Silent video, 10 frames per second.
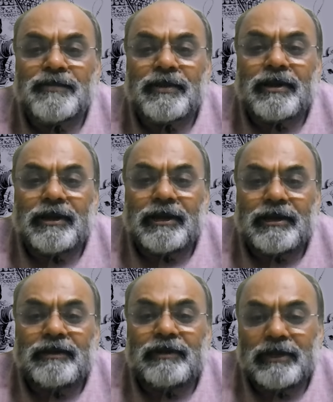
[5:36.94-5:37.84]
Correct?
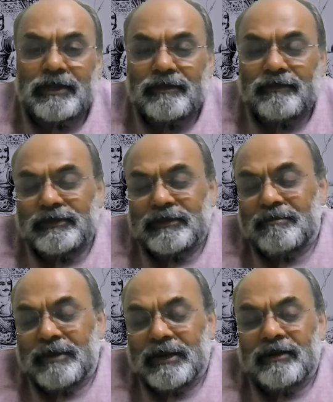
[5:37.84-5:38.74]
It will tell you some
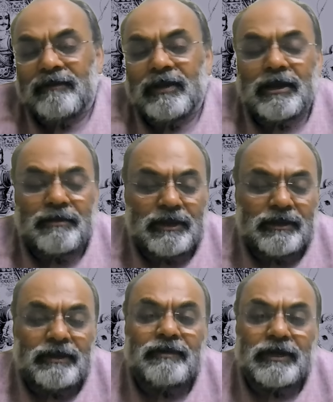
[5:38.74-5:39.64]
pattern will come and
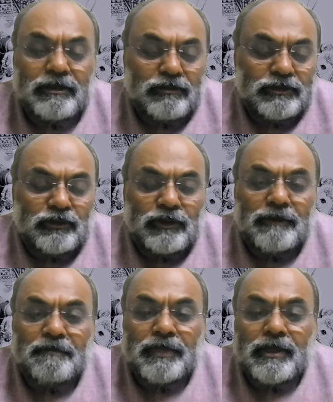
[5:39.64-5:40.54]
it will tell you a story.
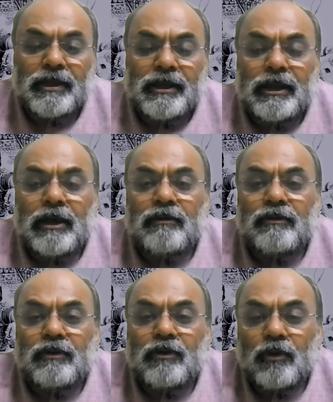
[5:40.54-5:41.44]
Now,
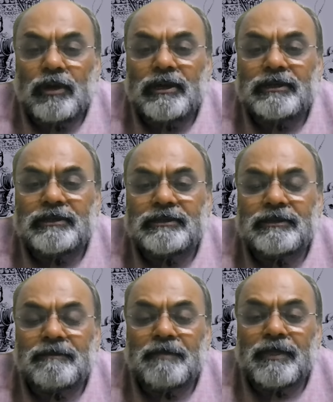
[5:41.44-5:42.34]
goal is
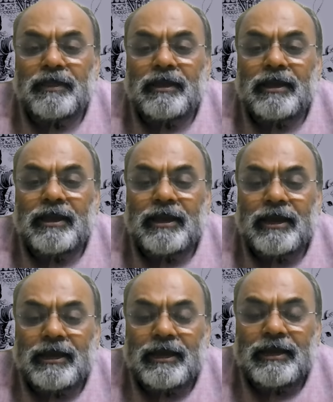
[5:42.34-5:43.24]

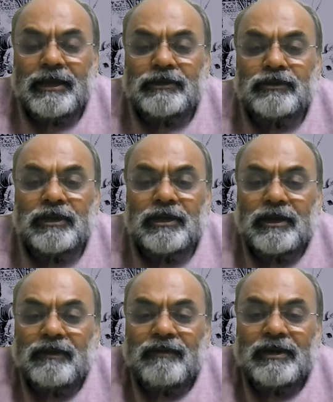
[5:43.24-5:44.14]
can I actually
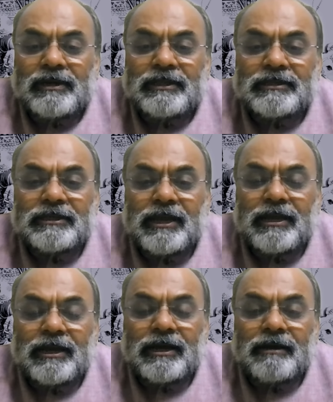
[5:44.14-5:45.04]
convert this
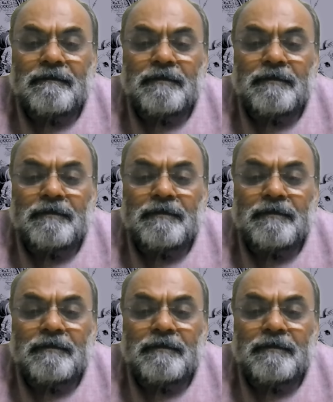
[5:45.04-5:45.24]
data